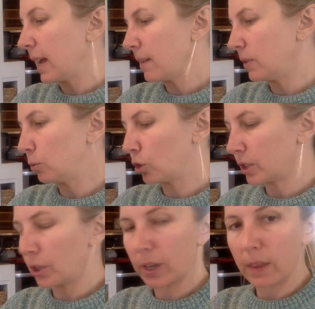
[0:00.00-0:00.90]
going to have you
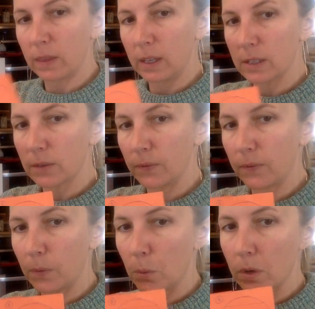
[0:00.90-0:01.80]
just look at these